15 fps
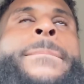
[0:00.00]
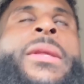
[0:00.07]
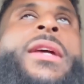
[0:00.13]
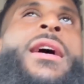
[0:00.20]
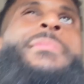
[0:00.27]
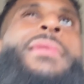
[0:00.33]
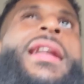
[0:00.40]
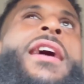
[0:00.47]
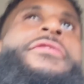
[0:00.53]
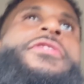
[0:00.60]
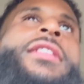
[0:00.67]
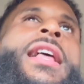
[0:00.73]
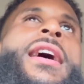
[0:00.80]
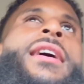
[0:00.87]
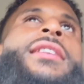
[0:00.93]
yeah, man, I feel
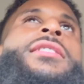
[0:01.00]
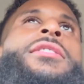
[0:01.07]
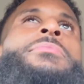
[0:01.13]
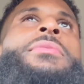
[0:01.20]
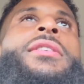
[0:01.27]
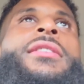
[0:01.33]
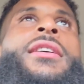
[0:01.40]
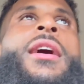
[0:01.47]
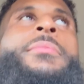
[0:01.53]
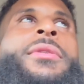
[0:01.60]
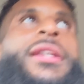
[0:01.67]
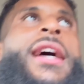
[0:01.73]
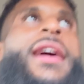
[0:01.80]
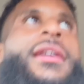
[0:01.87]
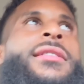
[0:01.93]
like it just be coming
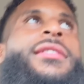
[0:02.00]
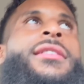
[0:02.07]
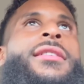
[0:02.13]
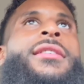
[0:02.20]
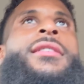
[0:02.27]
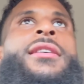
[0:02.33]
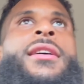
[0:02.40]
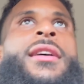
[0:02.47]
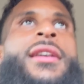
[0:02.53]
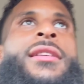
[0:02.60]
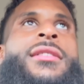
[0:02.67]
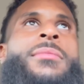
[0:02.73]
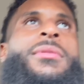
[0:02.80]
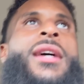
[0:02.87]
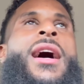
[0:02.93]
down to
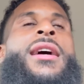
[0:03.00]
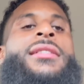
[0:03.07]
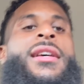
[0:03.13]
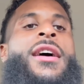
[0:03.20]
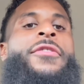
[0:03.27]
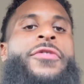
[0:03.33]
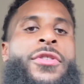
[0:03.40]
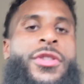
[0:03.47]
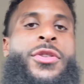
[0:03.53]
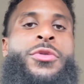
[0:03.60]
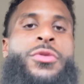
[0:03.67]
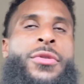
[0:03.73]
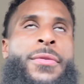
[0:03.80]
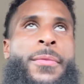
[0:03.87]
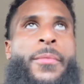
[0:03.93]
sometimes effort too.
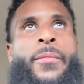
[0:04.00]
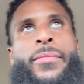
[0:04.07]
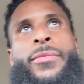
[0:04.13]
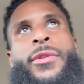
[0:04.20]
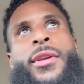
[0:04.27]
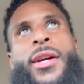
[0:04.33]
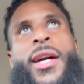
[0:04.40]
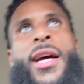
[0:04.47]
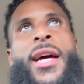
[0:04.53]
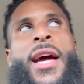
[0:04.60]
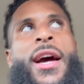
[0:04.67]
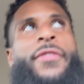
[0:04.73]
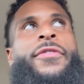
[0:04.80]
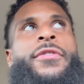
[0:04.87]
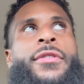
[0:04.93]
Man,
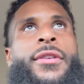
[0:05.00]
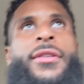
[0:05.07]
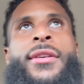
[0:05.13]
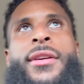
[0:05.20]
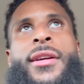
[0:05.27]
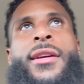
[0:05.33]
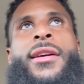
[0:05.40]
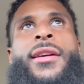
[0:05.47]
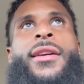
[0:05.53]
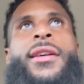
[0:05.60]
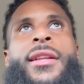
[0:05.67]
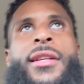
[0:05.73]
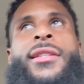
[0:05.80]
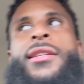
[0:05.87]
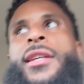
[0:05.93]
effort
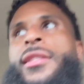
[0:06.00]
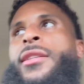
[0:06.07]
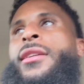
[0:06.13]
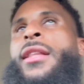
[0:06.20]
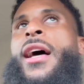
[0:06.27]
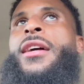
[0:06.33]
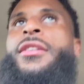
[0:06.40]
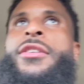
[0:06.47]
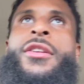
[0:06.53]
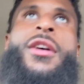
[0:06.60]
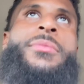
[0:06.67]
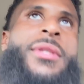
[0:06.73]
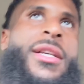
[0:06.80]
in the sense of like, you know what I'm